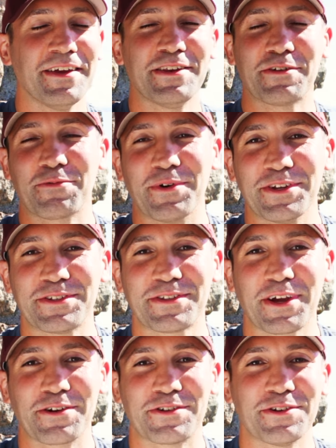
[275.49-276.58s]
different ways to tie
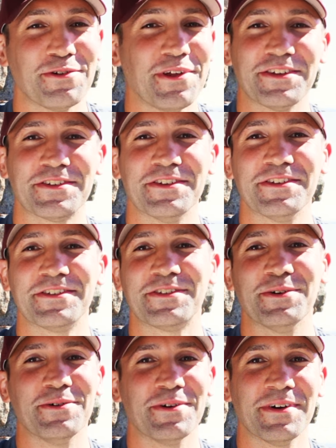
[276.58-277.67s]
your shoelaces
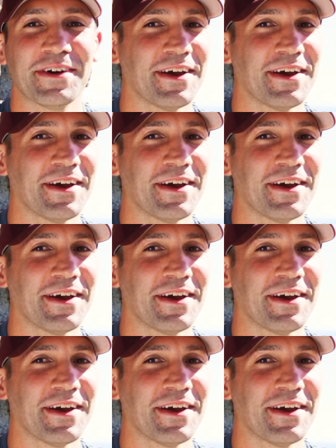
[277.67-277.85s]
to